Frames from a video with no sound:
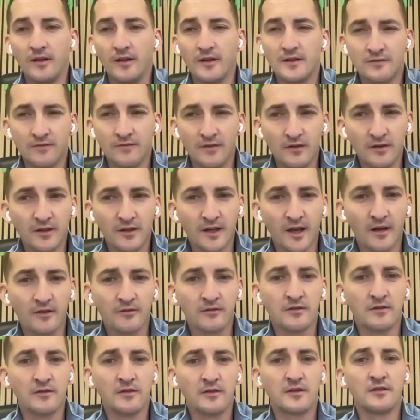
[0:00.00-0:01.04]
it's very
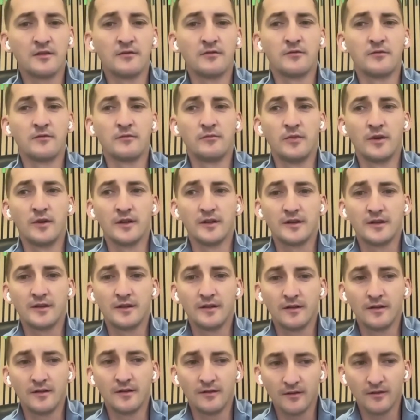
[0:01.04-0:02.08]
counterintuitive, but
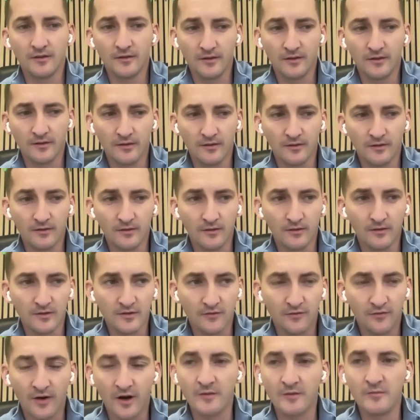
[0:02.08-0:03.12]

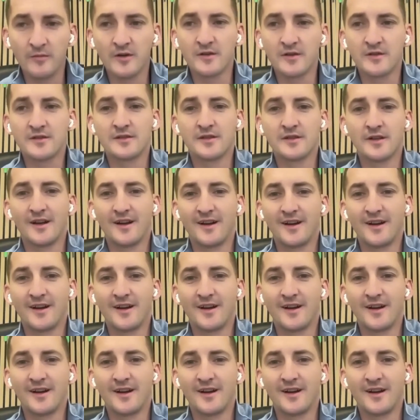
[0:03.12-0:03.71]
farmers